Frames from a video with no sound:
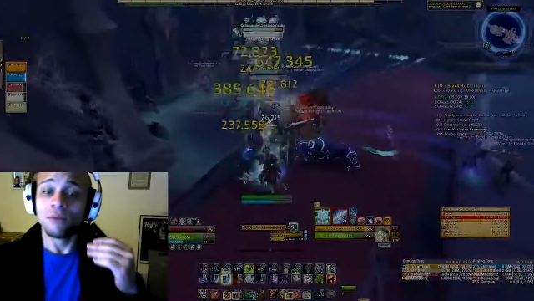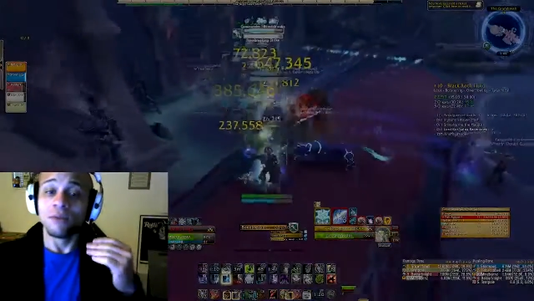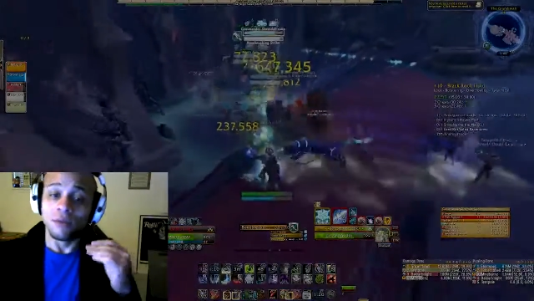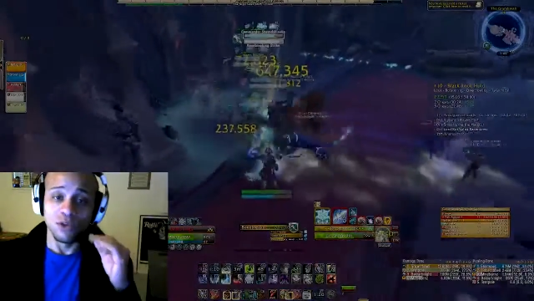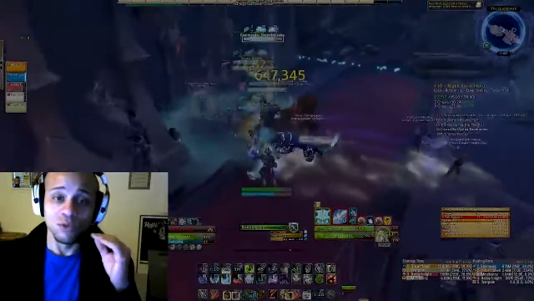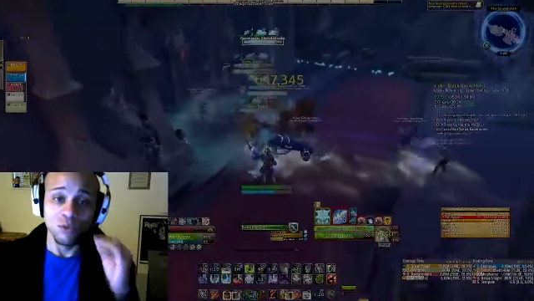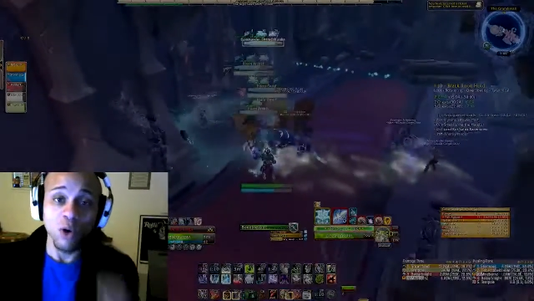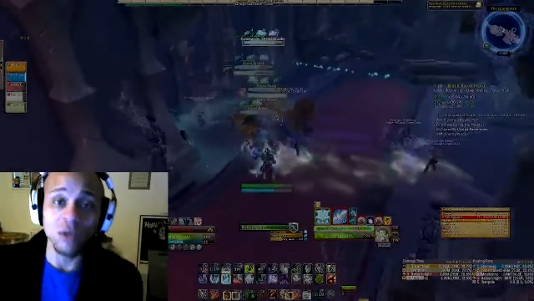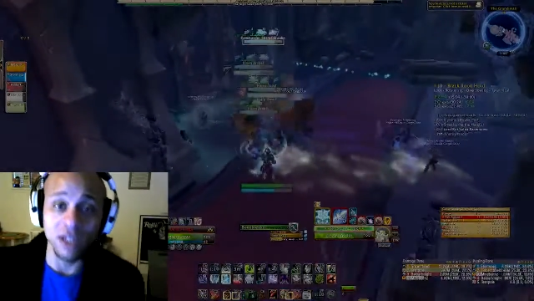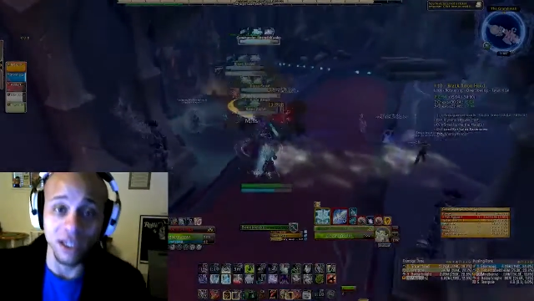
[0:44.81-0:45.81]
You
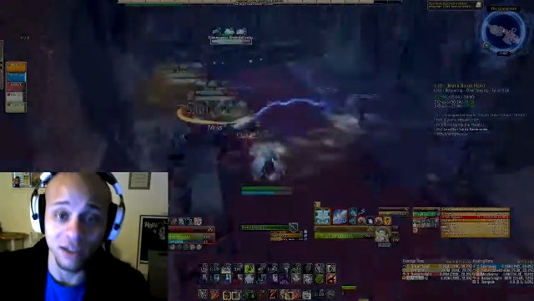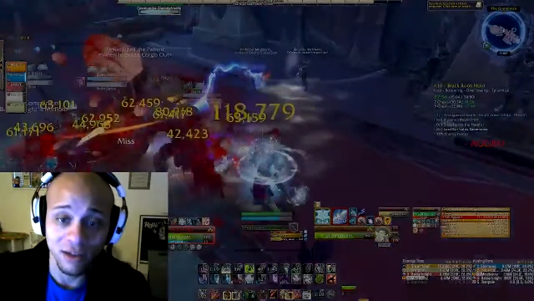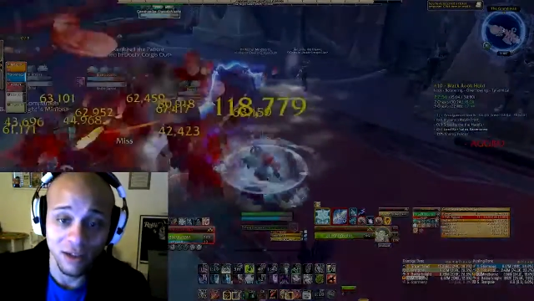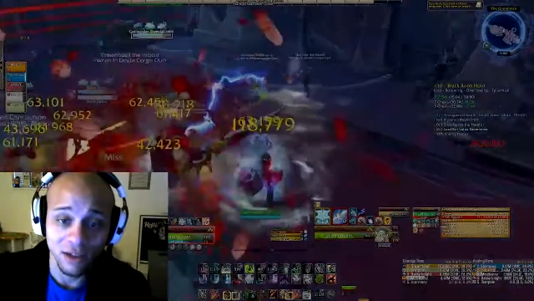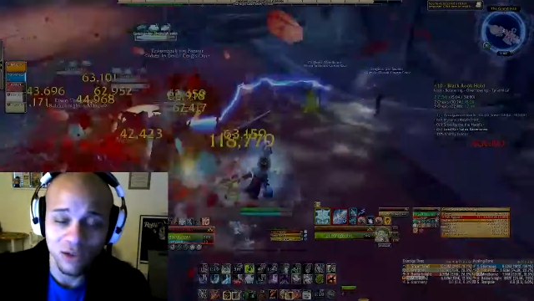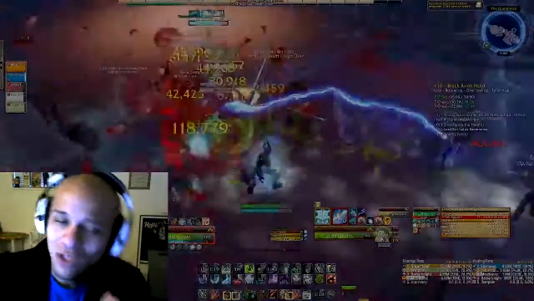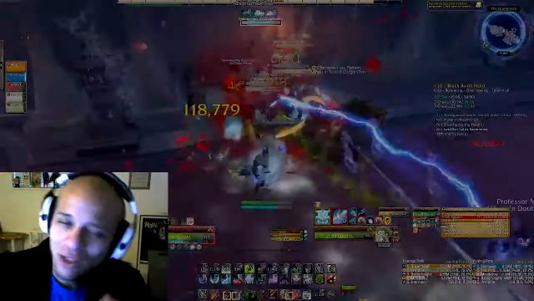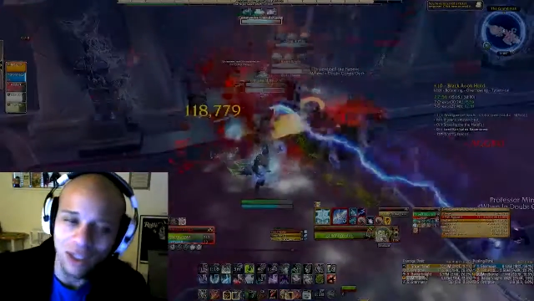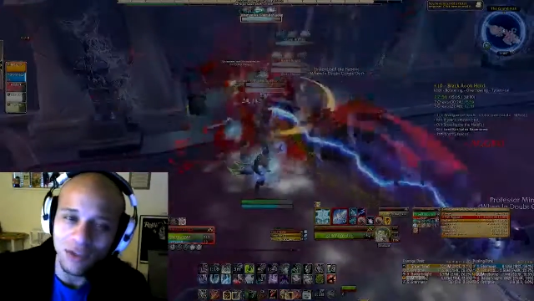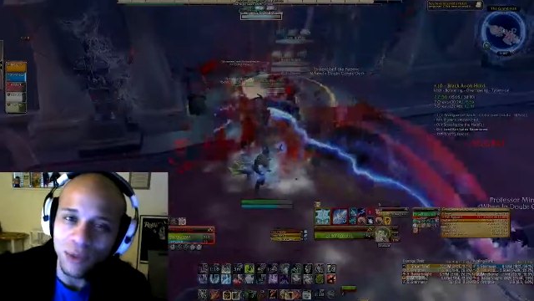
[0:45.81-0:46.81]
roll in, you kill
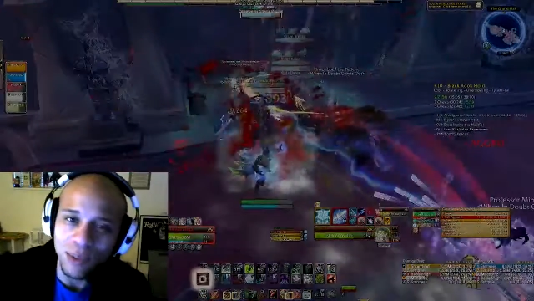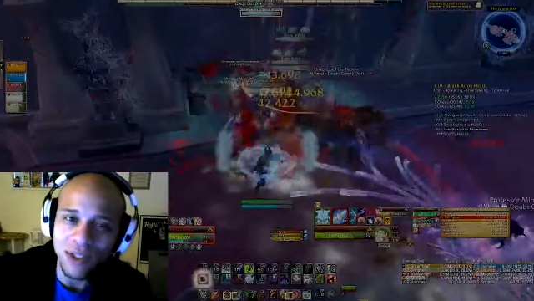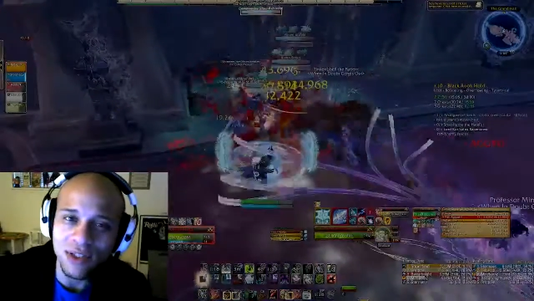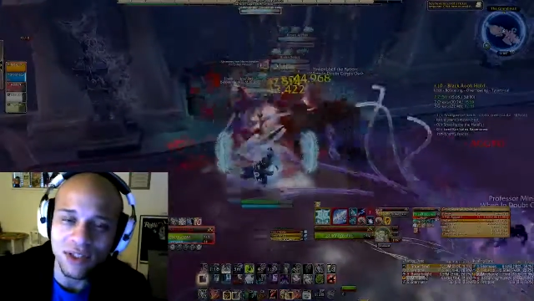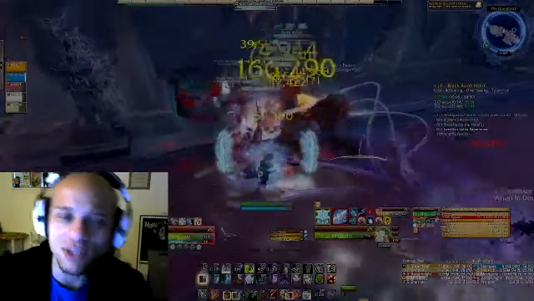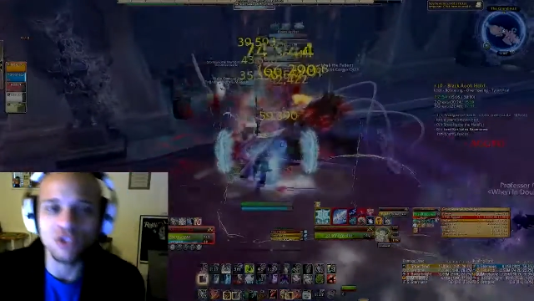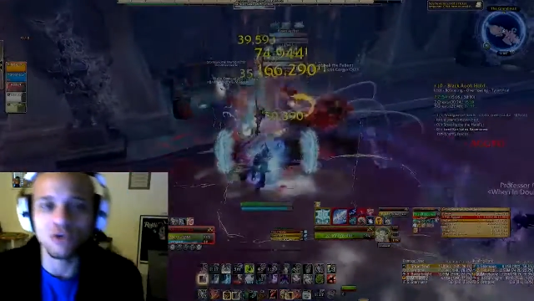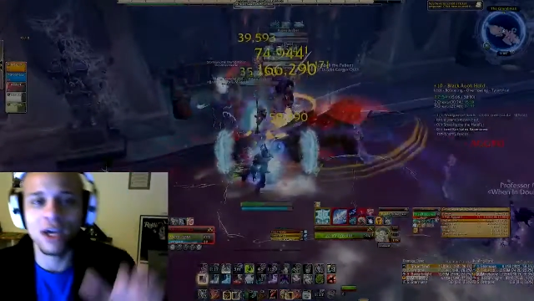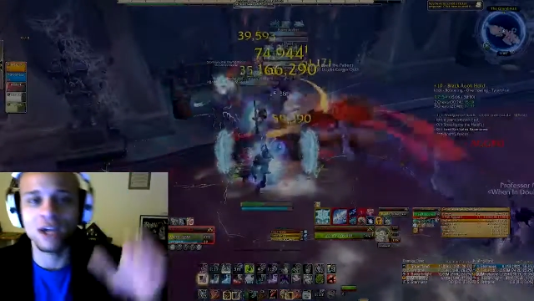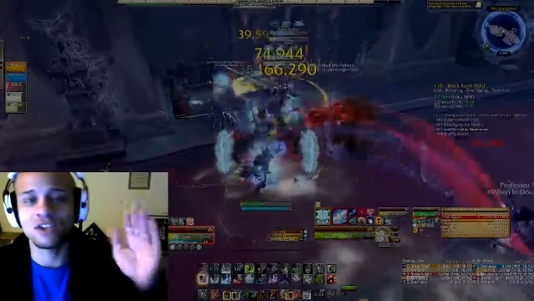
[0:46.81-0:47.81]
like 2 pieces of the
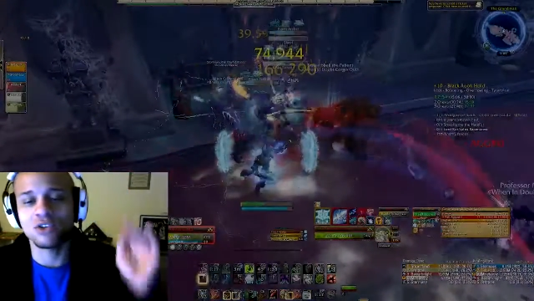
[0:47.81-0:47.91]
trash,